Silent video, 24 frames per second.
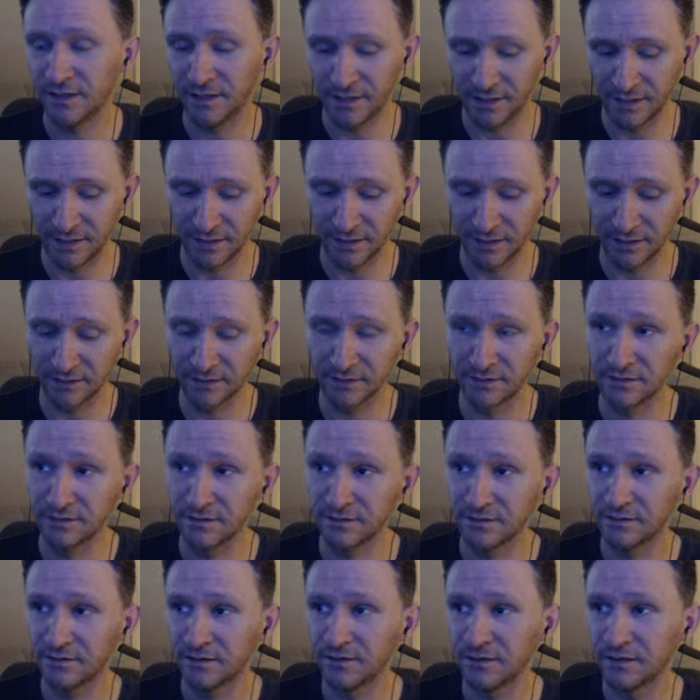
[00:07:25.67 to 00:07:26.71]
And
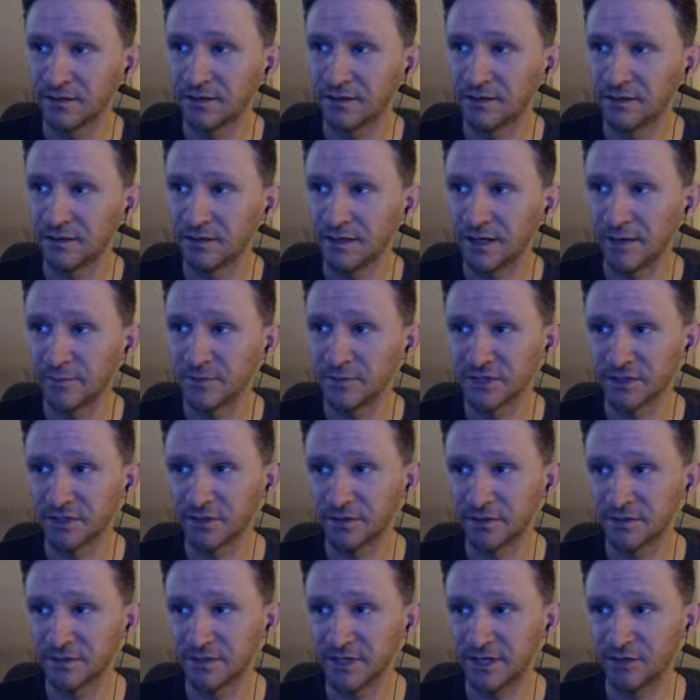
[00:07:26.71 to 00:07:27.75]
I'm just going
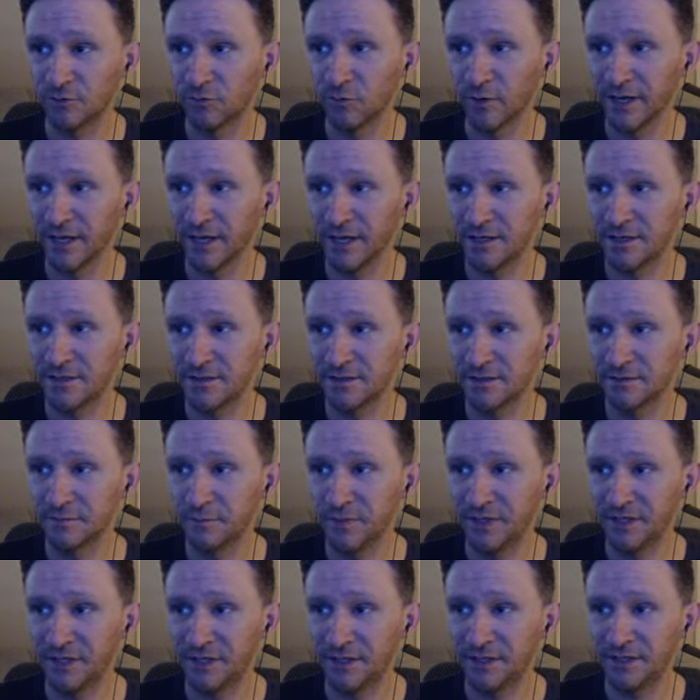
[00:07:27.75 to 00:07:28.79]
to say raise
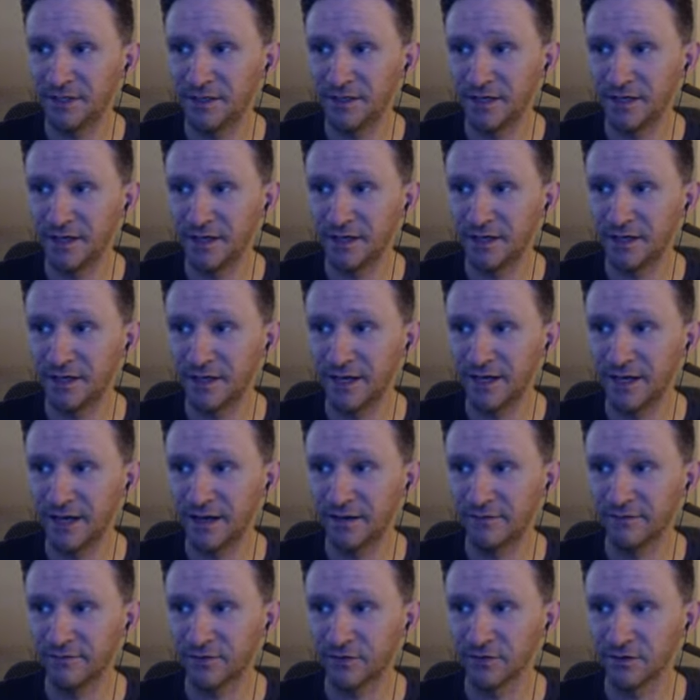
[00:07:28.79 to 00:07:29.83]
PEA
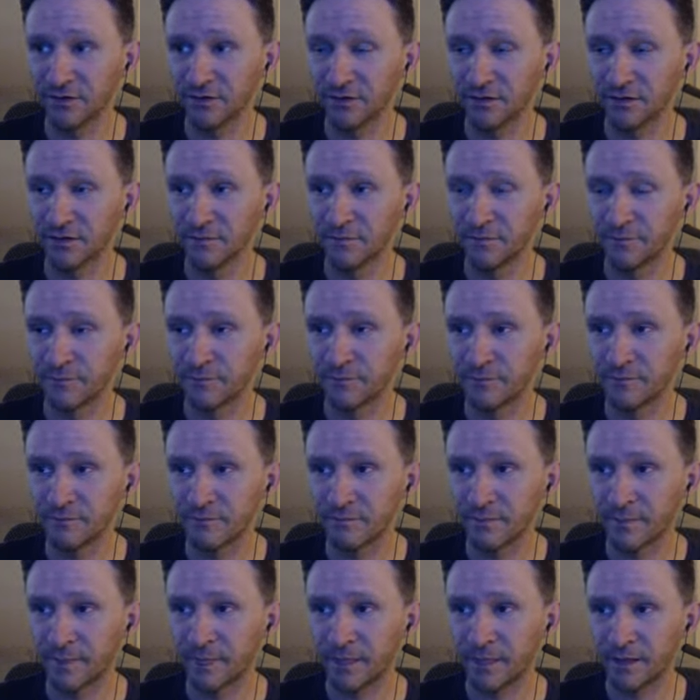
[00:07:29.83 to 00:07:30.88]
after
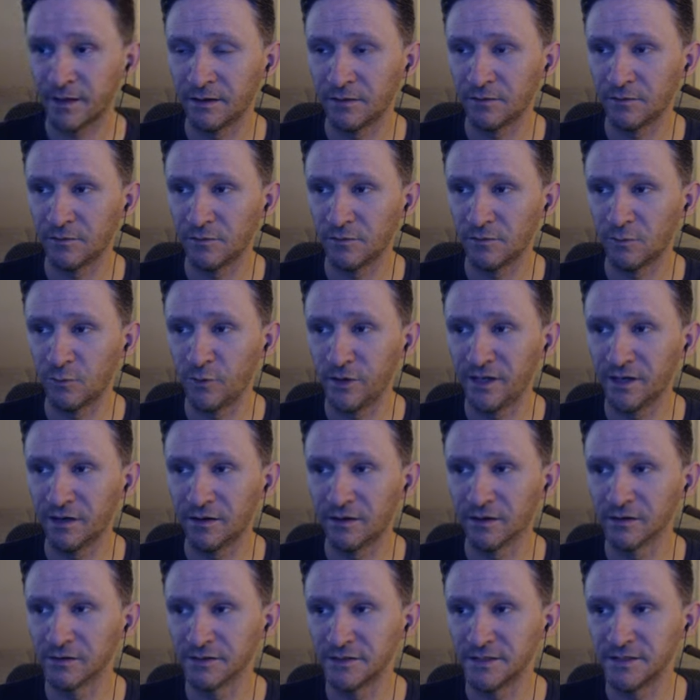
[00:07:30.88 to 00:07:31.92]
we
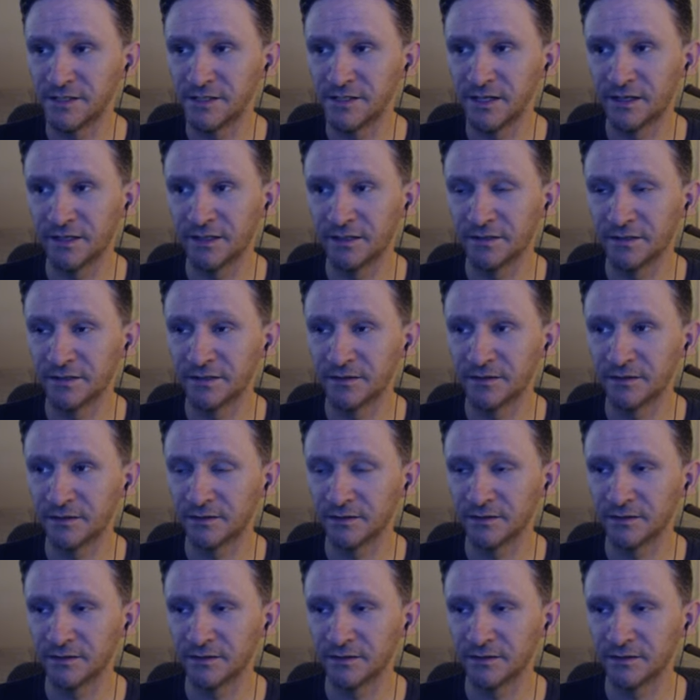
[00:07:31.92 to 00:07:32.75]
are done,